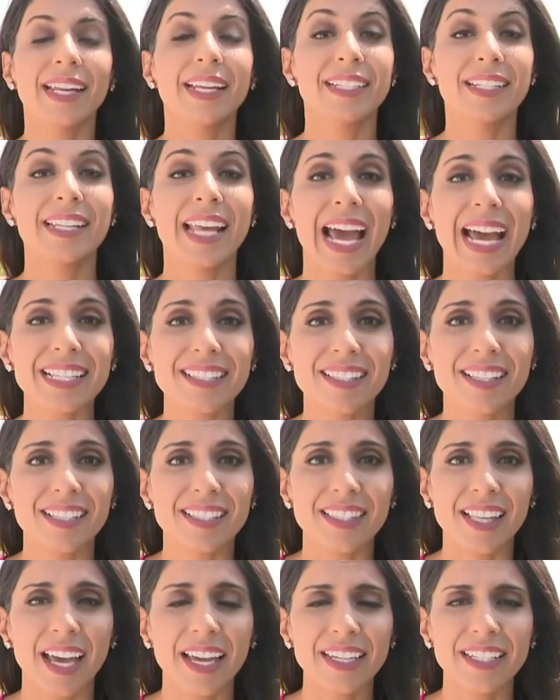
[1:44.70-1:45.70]
I did ask
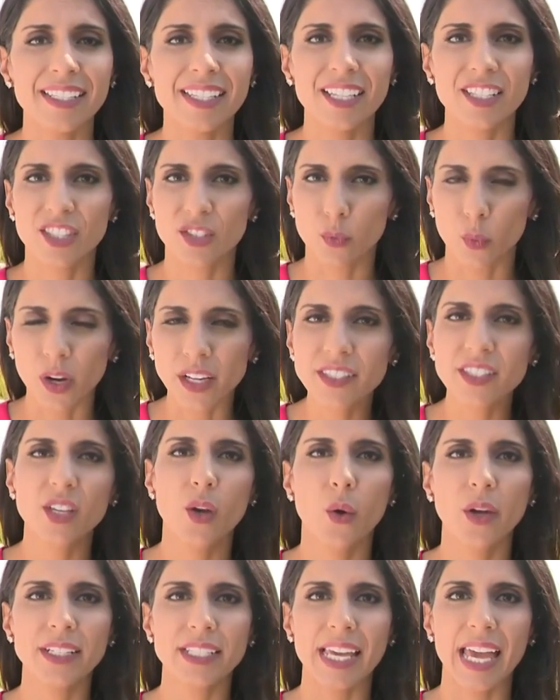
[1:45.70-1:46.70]
the scientists what's
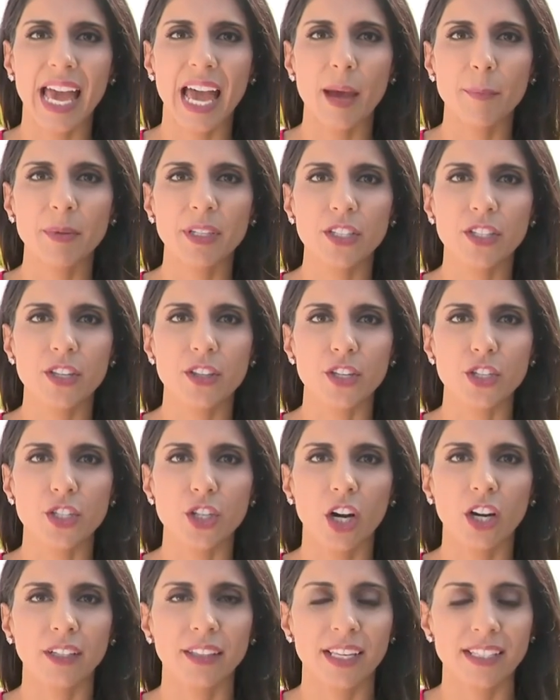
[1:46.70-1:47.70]
going to happen to the
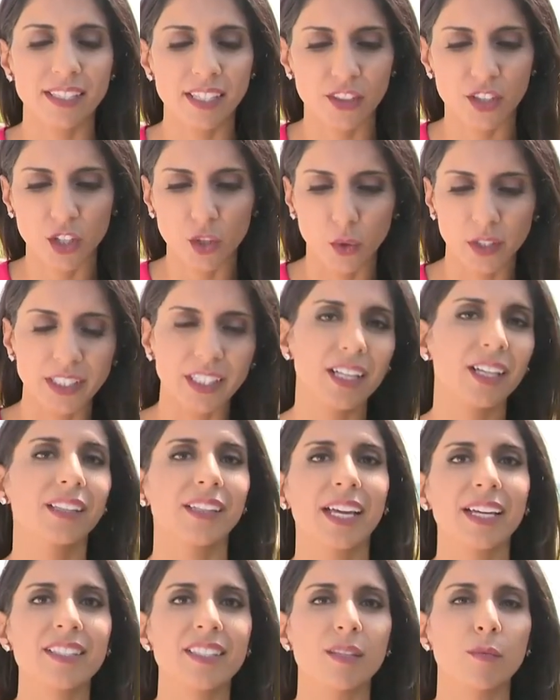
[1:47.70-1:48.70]
shark. They said they're going to
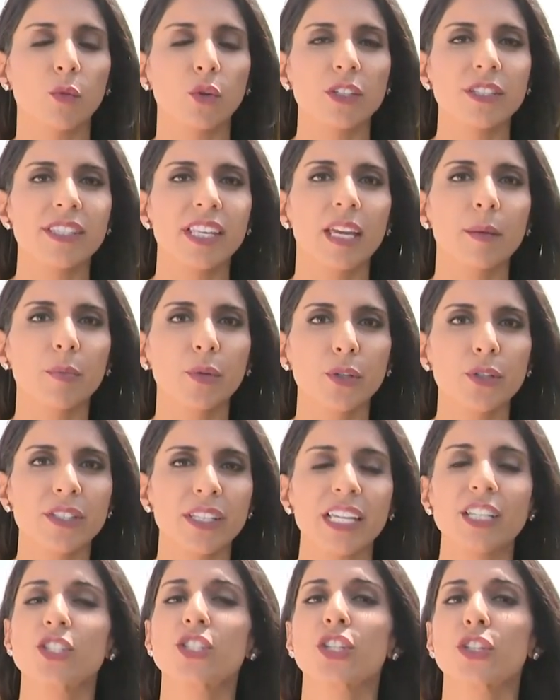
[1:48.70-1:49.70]
collect some more
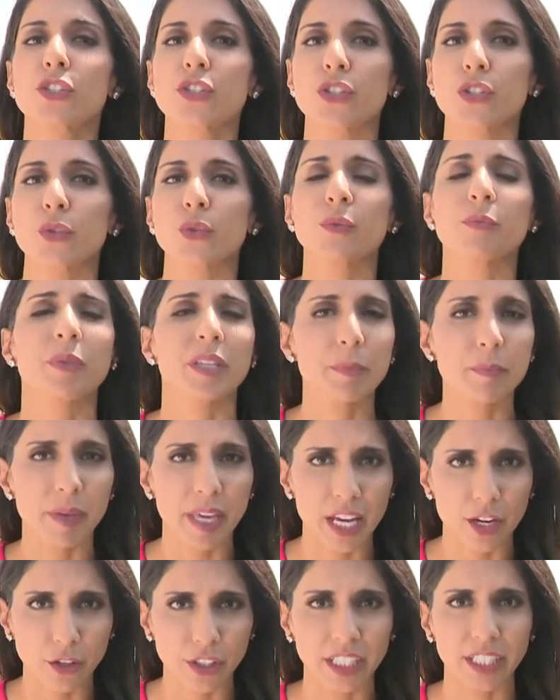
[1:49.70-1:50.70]
samples and she'll soon be
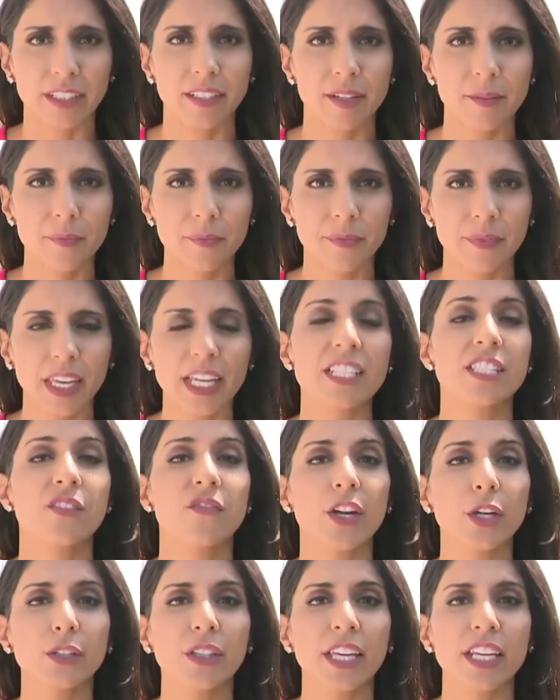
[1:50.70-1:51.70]
buried. That is
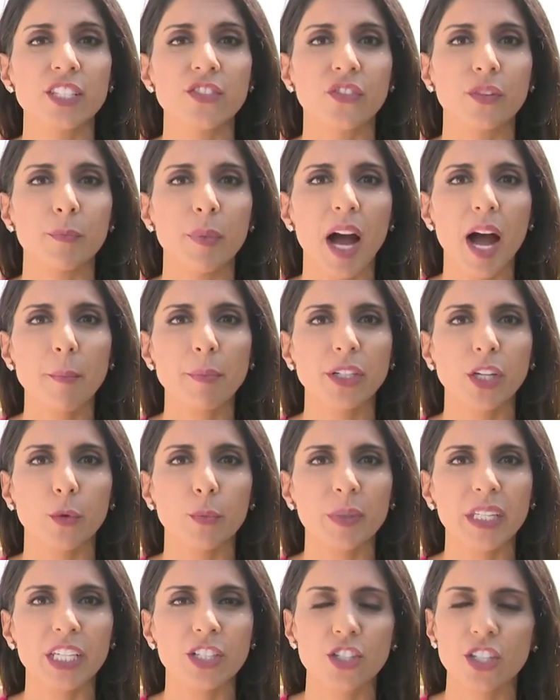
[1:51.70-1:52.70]
the very latest from
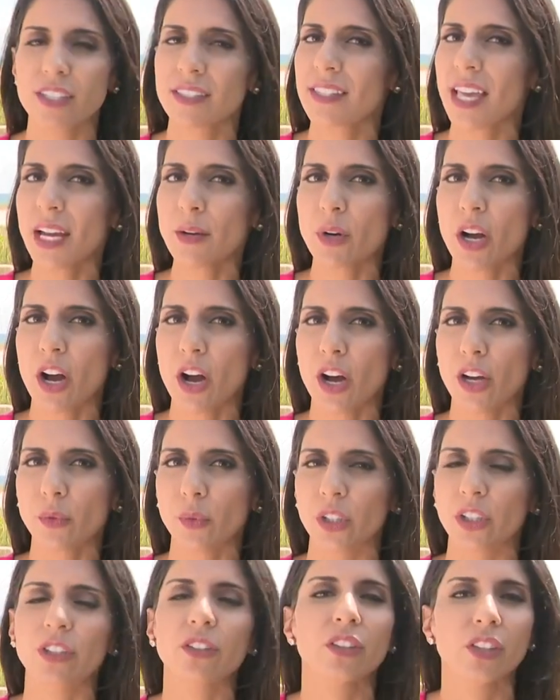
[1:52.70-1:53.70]
Pompano Beach. Saira
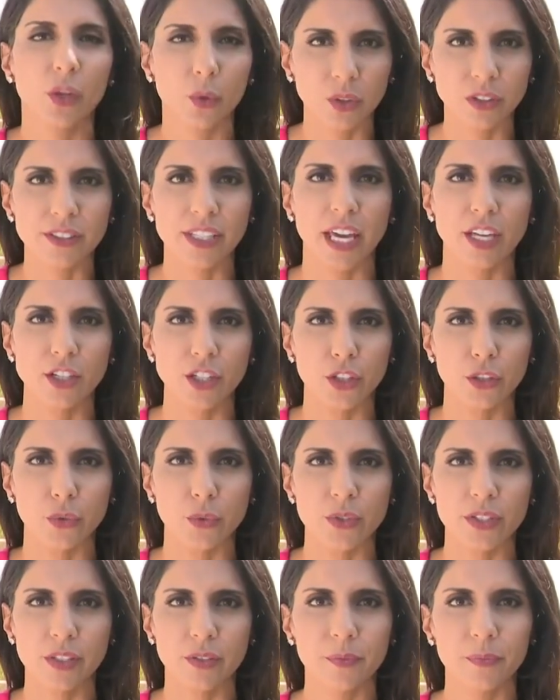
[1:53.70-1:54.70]
Anwer, Local 10
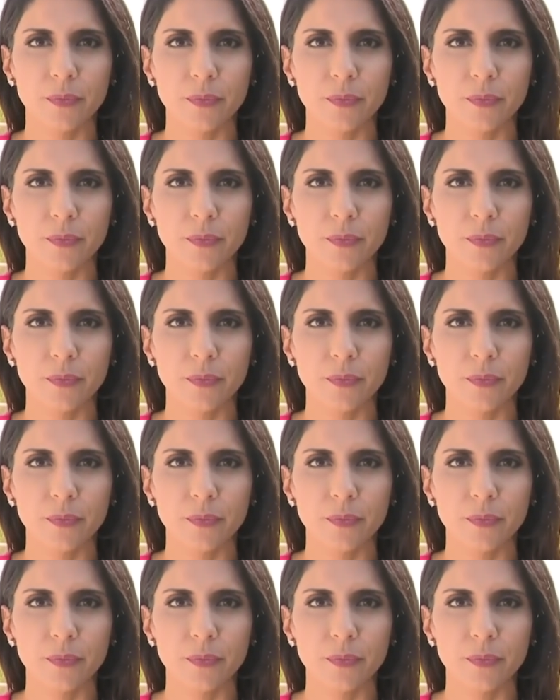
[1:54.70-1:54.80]
News.